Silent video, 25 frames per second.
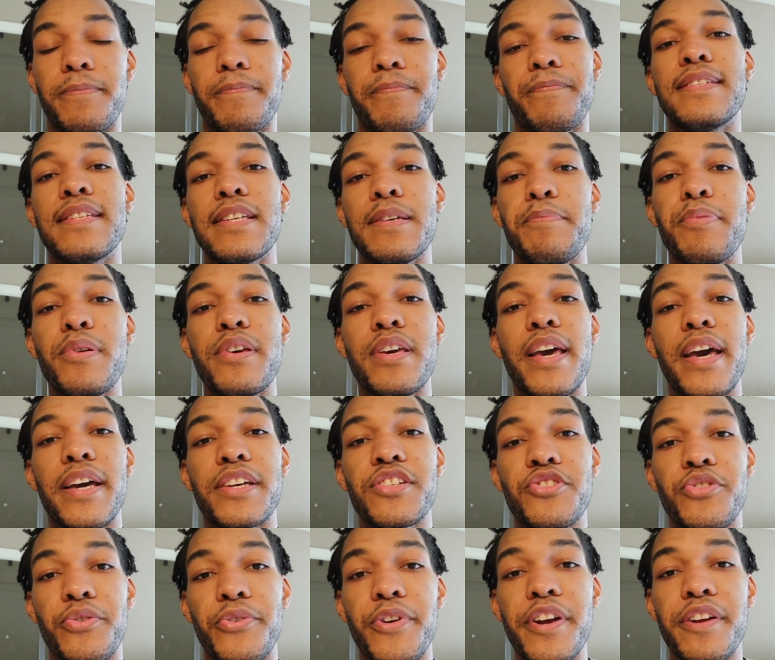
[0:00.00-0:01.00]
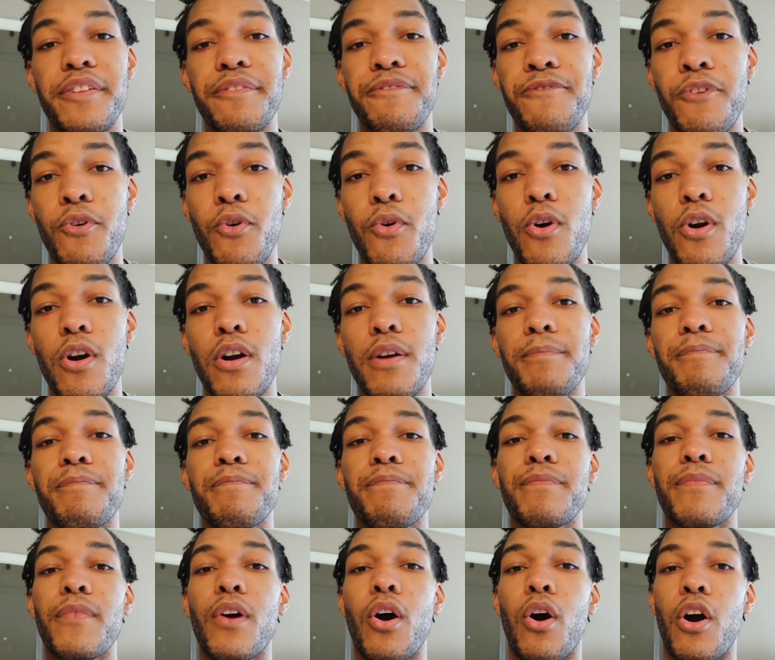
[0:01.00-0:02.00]
CPX-3 and 4
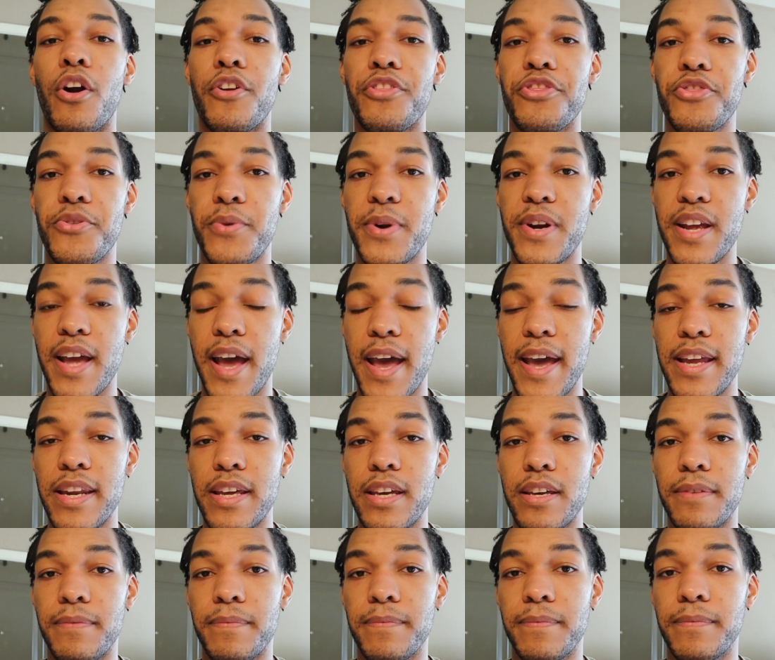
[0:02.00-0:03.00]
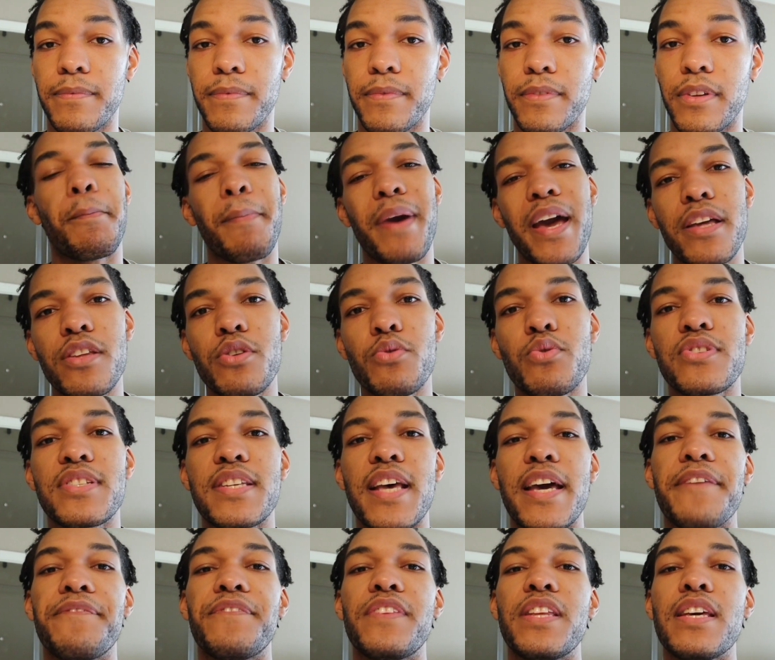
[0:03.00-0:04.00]
are 380. The manual
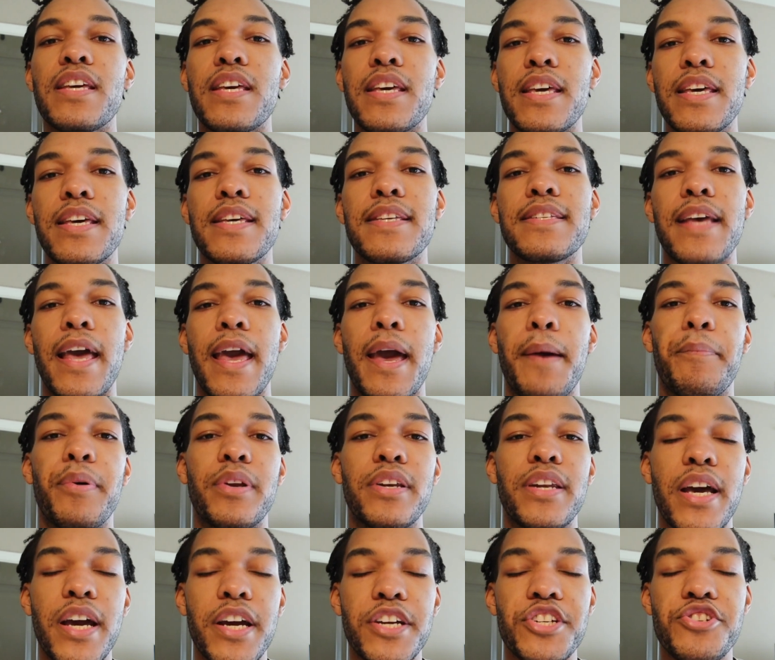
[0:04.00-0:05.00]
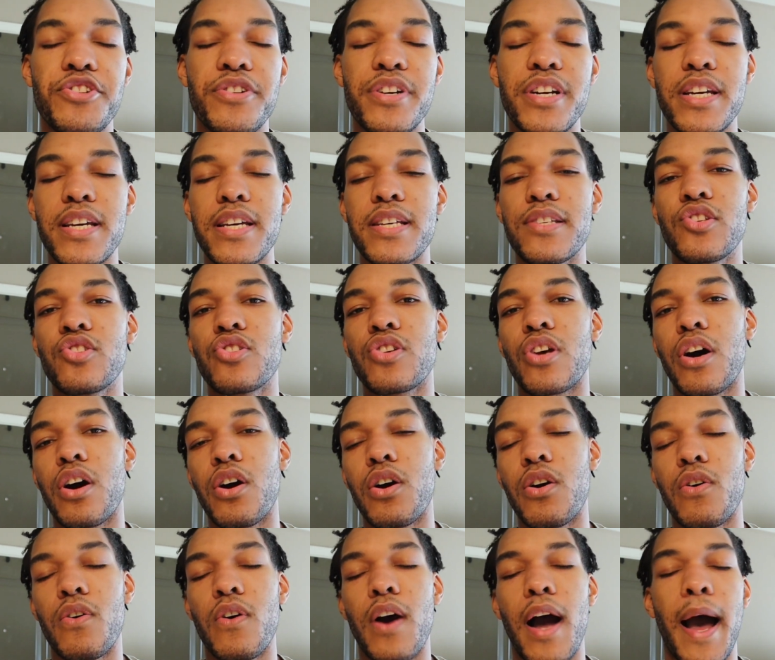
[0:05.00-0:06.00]
safety is ambidextrous,
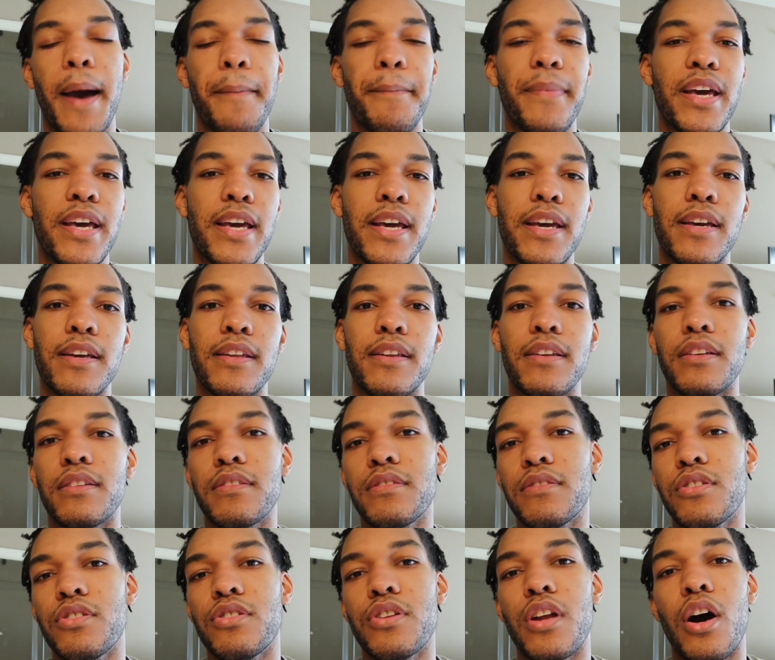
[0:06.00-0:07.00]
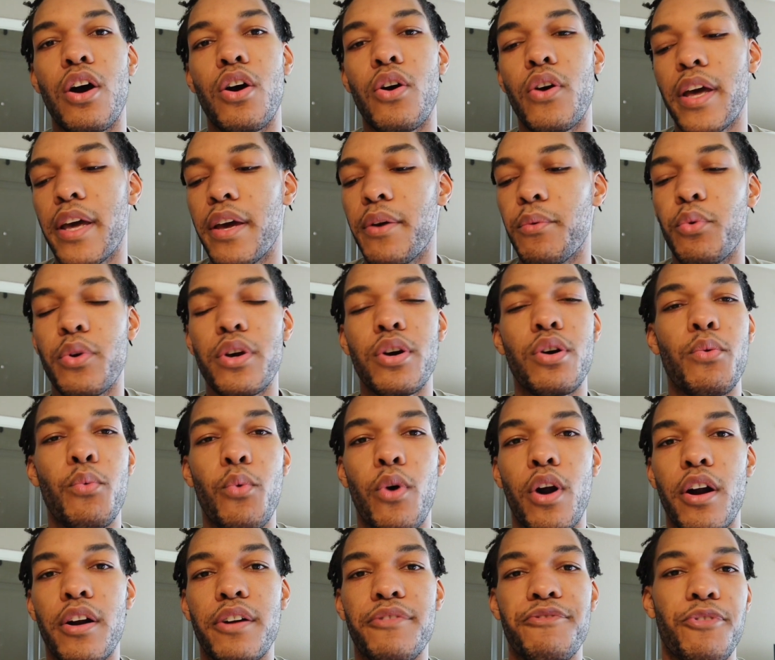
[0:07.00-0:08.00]
so I mean, you know, it will
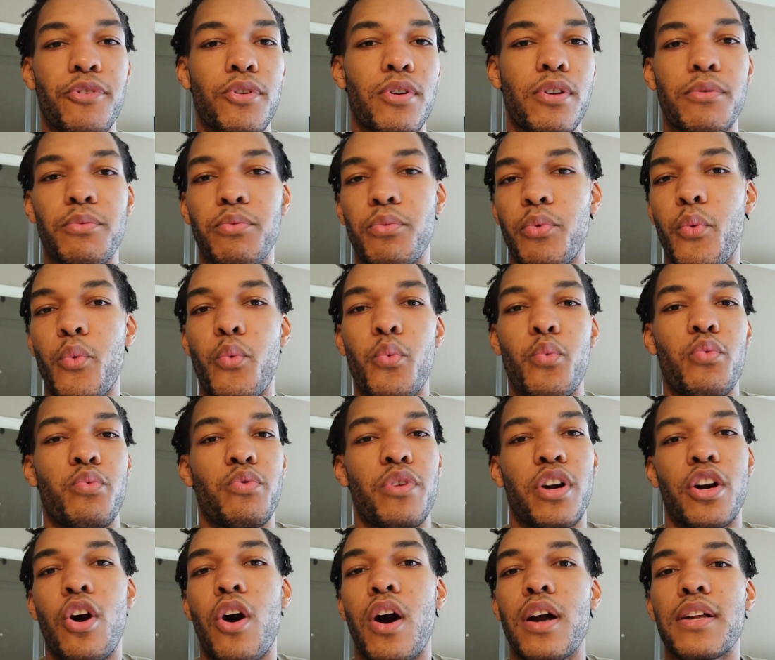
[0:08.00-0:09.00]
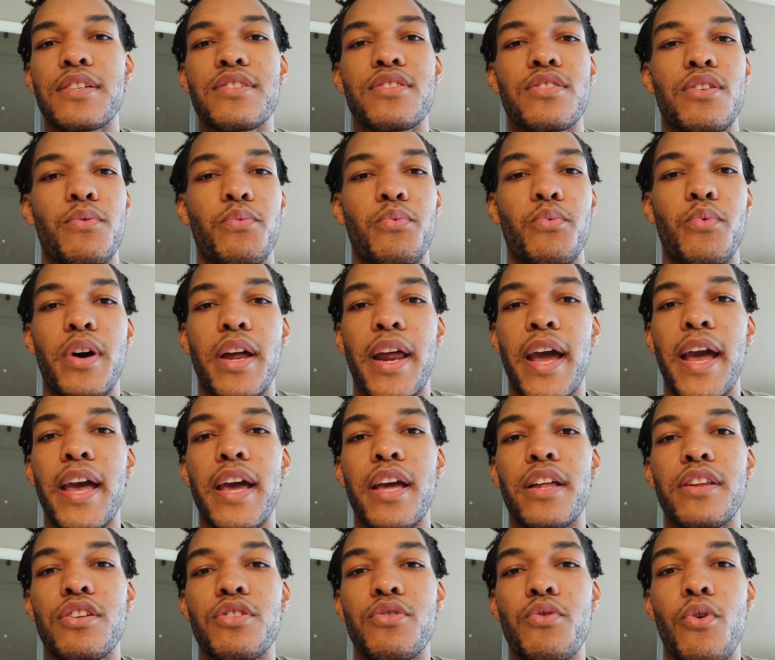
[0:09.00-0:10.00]
work for regardless of what
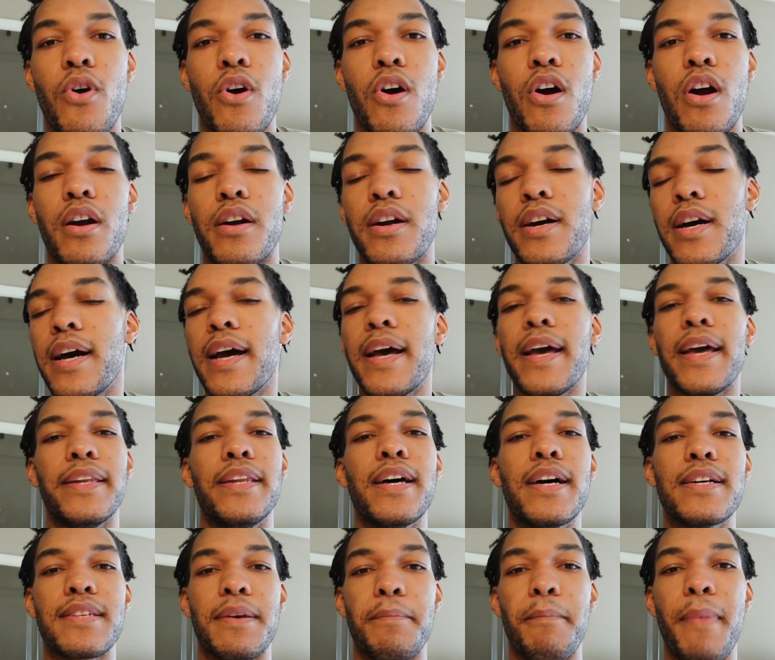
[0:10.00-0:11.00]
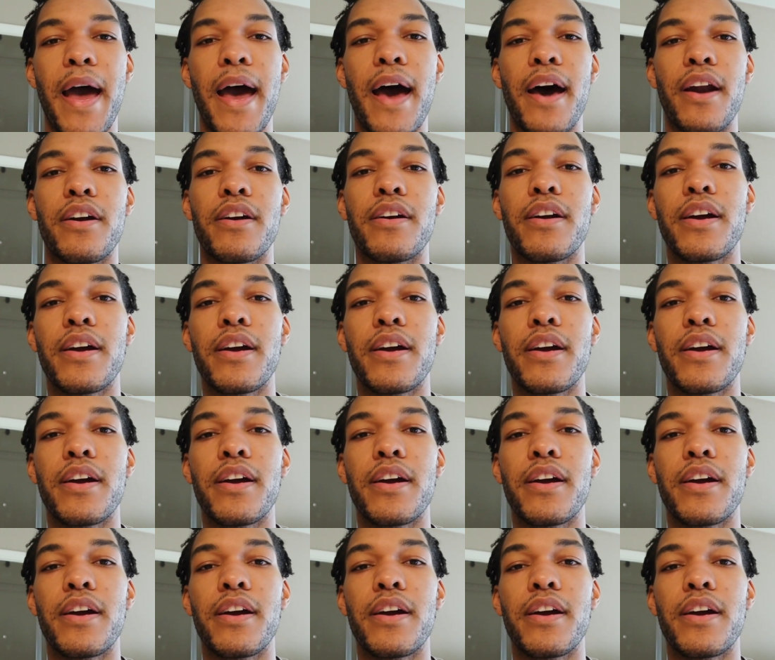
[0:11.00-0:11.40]
hand you are. It doesn't matter.